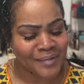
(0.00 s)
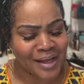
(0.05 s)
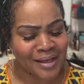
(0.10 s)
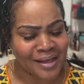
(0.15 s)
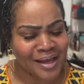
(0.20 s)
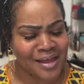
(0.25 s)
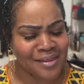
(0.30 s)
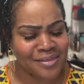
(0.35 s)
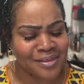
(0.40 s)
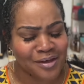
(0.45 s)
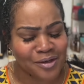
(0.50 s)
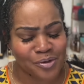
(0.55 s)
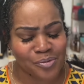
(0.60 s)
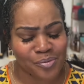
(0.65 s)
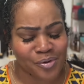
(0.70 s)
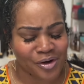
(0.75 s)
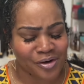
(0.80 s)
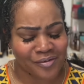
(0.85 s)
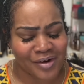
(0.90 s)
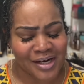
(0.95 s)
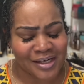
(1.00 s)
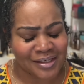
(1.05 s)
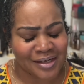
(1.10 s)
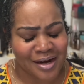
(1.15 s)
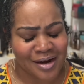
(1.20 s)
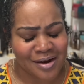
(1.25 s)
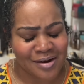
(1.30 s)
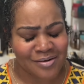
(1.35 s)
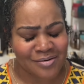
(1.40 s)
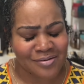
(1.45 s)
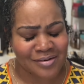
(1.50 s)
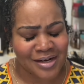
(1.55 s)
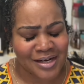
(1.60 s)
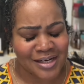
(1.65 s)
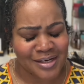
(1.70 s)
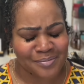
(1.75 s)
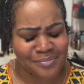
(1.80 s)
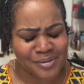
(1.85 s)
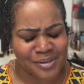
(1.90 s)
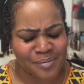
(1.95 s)
can't think of the word right now.
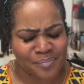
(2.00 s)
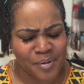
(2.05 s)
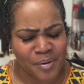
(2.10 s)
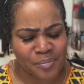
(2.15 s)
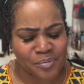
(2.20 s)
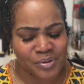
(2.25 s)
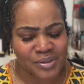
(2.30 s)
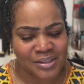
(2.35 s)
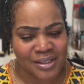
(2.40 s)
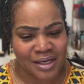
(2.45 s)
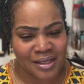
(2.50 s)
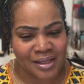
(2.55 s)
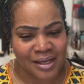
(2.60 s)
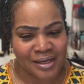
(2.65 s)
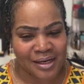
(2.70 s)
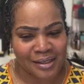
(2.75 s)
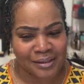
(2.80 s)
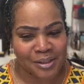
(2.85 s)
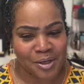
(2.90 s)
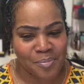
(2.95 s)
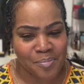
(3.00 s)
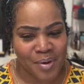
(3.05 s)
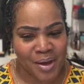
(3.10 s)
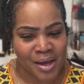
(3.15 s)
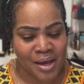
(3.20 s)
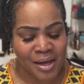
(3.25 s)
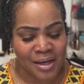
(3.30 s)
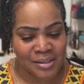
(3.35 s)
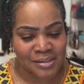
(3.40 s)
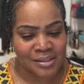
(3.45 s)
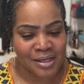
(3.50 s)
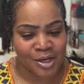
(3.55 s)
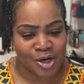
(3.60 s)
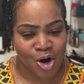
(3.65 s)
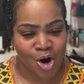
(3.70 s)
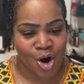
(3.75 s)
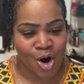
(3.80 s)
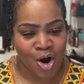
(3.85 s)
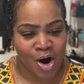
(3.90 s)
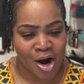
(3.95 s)
Some people say they like their bags that
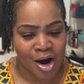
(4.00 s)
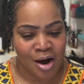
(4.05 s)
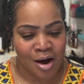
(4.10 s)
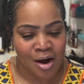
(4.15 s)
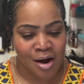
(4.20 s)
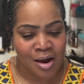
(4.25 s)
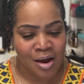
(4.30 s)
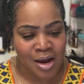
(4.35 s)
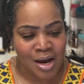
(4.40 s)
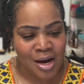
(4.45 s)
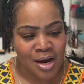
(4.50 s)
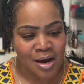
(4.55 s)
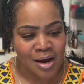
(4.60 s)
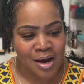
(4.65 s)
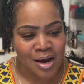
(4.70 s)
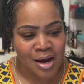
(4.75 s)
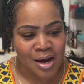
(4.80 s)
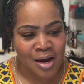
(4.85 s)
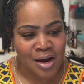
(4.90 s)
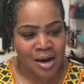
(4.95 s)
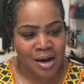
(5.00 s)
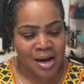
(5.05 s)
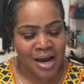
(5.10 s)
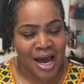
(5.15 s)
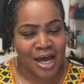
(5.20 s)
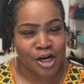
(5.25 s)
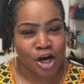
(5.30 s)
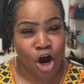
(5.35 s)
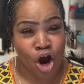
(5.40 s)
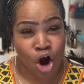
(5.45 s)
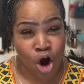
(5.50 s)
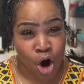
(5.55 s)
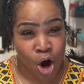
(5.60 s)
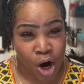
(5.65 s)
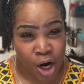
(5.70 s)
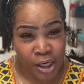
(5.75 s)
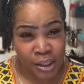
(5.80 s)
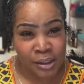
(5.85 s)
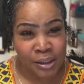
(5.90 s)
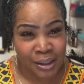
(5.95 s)
are kind of
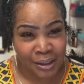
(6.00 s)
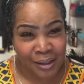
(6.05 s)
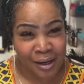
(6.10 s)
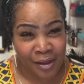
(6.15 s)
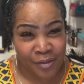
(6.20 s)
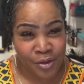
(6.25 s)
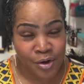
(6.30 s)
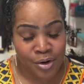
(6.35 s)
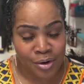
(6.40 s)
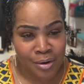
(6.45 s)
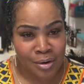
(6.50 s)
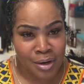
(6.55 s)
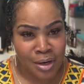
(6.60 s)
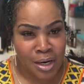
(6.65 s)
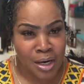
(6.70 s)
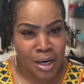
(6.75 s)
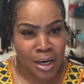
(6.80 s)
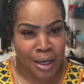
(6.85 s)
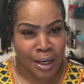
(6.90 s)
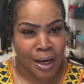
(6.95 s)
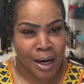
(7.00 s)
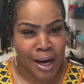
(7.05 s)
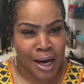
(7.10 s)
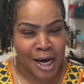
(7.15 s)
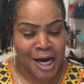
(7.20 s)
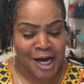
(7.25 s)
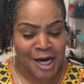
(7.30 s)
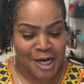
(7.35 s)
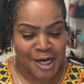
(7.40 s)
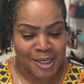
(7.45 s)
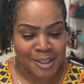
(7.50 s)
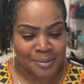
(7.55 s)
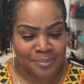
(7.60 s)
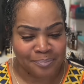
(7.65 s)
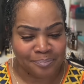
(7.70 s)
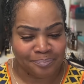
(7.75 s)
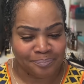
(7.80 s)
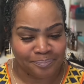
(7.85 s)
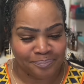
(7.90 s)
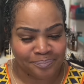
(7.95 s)
hard leather. I
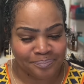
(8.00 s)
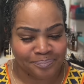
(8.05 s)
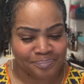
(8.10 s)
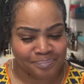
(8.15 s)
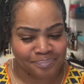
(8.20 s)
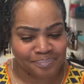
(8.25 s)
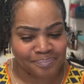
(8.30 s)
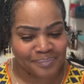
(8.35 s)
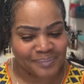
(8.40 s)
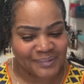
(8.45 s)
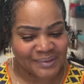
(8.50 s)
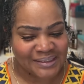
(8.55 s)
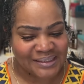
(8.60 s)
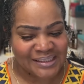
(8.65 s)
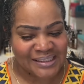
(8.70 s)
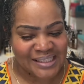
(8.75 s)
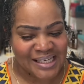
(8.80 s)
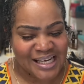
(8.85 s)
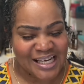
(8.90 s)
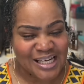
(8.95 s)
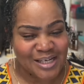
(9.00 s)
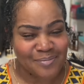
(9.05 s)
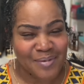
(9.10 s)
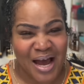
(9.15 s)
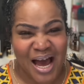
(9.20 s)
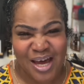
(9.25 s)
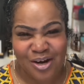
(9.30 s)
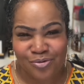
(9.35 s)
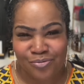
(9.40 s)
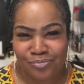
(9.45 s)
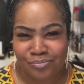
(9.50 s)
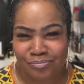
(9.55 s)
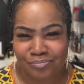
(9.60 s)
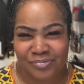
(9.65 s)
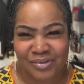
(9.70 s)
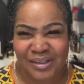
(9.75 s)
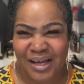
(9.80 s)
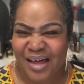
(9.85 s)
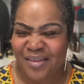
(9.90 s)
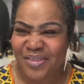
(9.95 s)
think
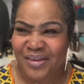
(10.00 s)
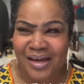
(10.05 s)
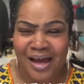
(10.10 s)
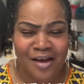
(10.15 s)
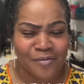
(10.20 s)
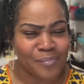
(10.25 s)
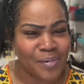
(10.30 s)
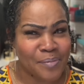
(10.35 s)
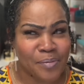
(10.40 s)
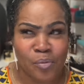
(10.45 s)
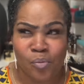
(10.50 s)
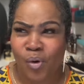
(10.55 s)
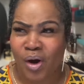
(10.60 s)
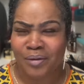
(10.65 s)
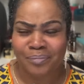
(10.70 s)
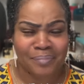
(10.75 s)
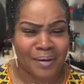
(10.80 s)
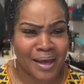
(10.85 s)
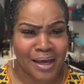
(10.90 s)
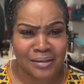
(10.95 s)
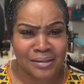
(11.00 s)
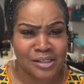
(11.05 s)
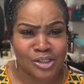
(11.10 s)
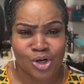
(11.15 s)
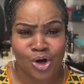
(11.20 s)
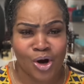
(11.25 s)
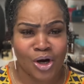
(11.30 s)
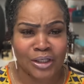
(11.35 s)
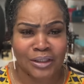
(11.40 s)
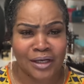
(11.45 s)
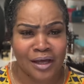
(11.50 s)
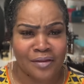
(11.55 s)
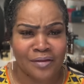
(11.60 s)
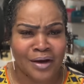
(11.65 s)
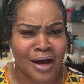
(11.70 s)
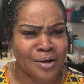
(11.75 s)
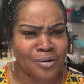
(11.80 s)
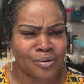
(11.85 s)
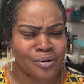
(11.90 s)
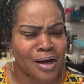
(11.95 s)
I have maybe one bag that's hard leather.
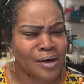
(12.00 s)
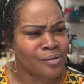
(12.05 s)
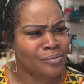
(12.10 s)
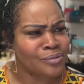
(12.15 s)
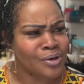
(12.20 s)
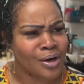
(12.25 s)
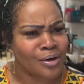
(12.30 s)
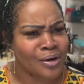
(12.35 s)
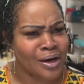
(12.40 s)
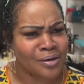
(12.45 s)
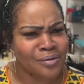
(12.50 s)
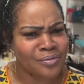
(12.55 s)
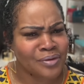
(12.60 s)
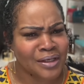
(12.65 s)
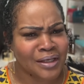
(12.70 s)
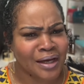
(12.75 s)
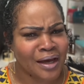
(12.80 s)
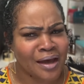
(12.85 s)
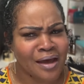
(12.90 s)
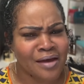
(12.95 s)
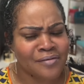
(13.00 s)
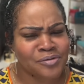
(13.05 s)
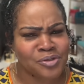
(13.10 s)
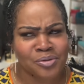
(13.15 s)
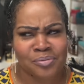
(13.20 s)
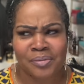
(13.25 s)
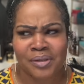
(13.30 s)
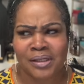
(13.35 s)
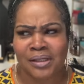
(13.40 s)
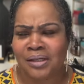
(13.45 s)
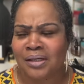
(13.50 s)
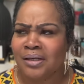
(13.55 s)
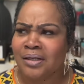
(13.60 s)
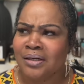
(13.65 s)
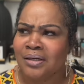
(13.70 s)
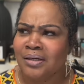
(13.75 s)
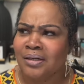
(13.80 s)
I don't know. I don't think I have too many